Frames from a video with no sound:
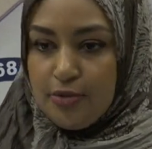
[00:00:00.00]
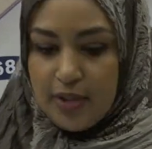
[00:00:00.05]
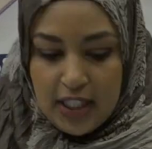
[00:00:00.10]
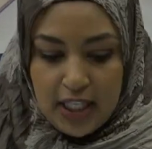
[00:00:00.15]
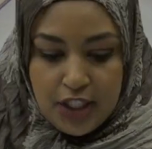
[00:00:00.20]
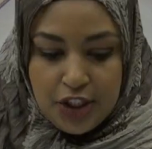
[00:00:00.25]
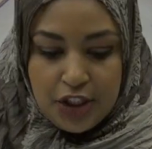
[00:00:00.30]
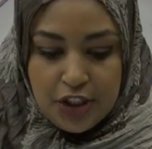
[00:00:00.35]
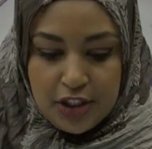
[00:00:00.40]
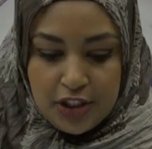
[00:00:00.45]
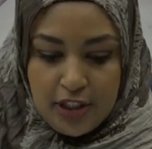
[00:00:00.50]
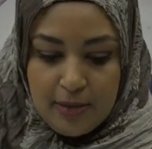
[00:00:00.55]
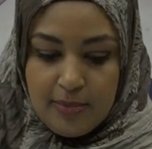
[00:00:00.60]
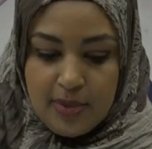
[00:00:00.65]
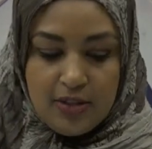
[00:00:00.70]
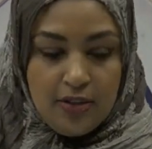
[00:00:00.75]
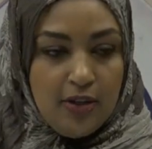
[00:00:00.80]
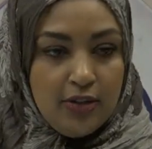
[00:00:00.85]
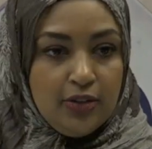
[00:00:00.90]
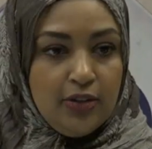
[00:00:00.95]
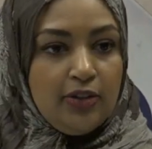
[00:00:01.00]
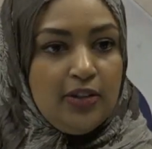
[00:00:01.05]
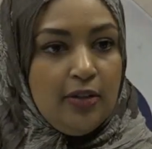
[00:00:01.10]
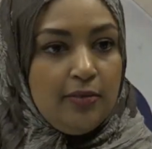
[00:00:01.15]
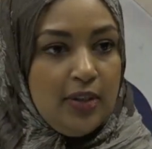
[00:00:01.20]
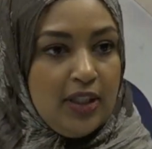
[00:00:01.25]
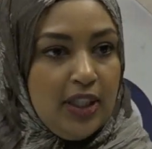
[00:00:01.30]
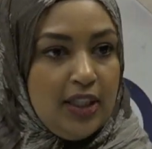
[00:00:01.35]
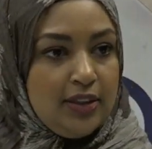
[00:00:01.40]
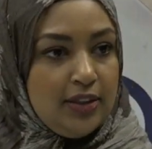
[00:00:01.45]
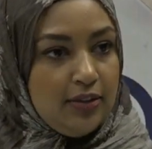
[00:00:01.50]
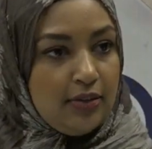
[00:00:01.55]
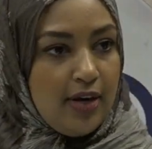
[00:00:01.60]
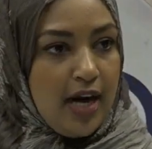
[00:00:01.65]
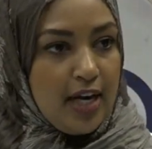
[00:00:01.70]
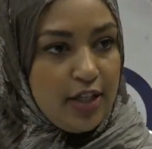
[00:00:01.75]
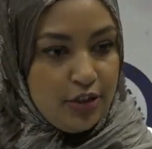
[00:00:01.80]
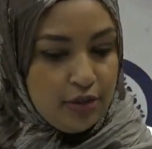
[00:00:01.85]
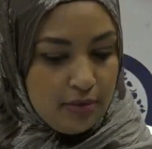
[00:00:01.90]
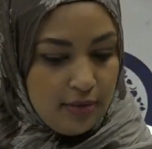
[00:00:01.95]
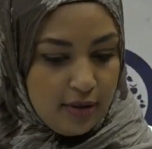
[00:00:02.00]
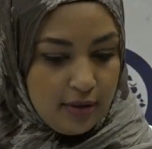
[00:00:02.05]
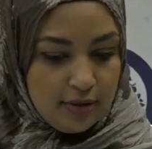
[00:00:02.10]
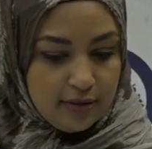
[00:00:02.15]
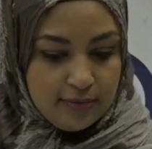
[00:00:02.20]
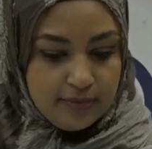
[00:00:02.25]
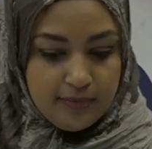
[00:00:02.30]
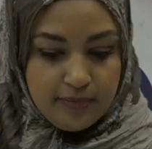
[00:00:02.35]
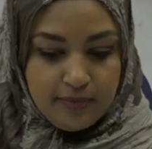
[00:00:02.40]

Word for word: relationship is also something that's gradual,